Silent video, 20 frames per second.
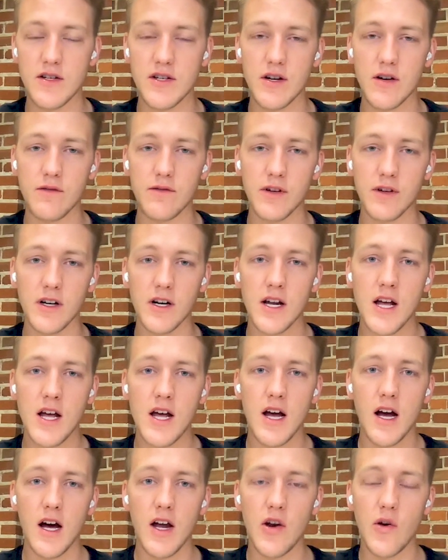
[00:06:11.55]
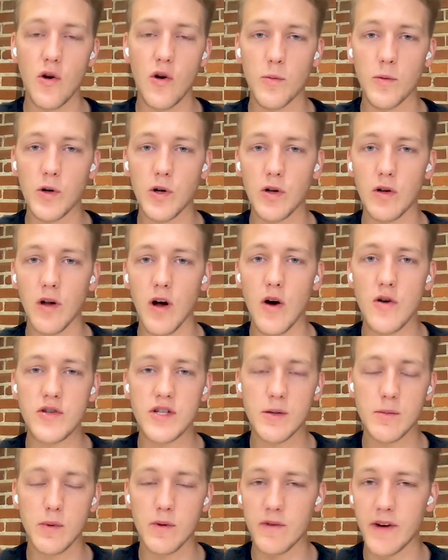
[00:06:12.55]
So for a normal
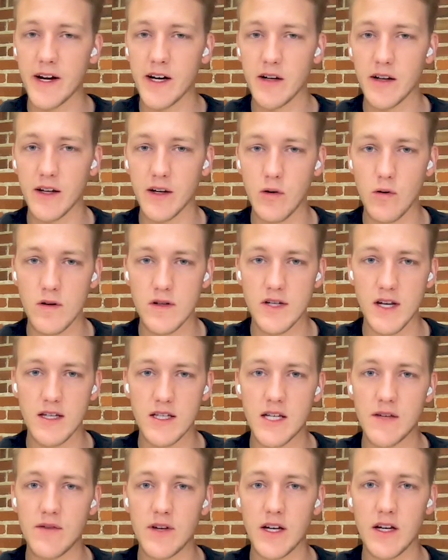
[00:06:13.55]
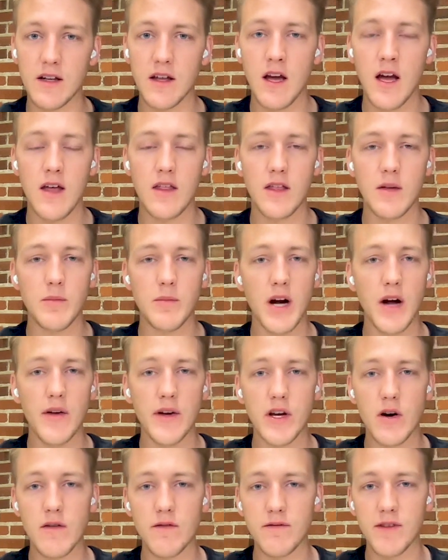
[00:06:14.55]
hosting provider like Core Scientific, they
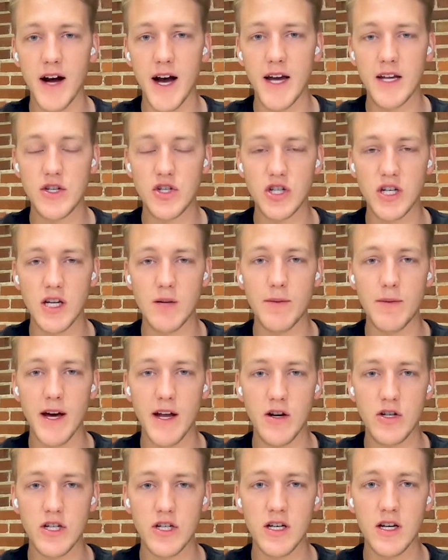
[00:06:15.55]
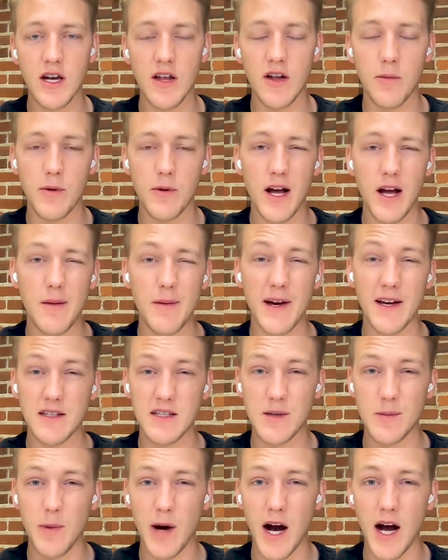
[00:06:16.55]
probably go and find cheap energy and they're probably buying
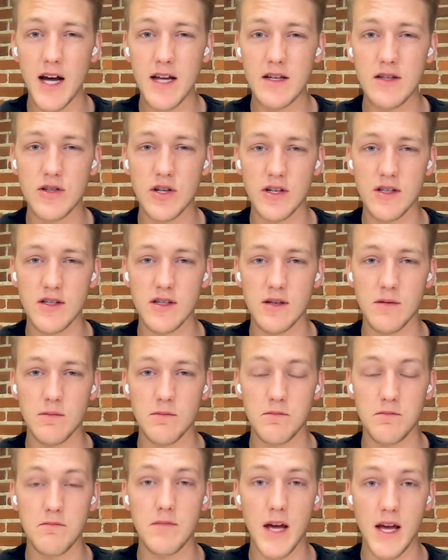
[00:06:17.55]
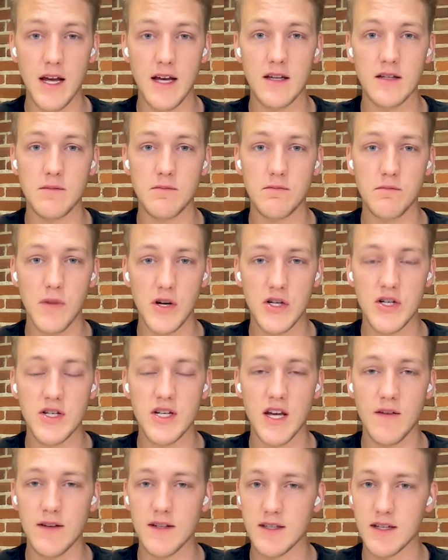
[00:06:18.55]
spot just to make as much
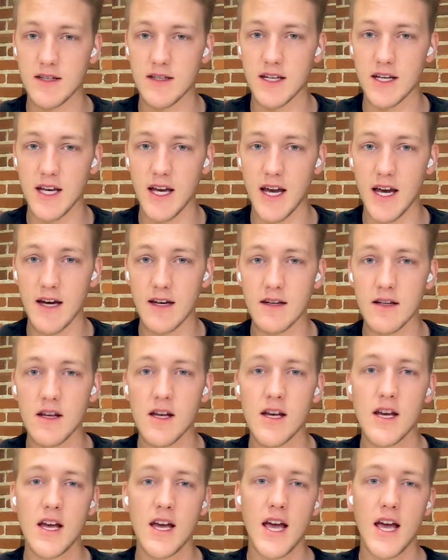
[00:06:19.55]
savings as they can.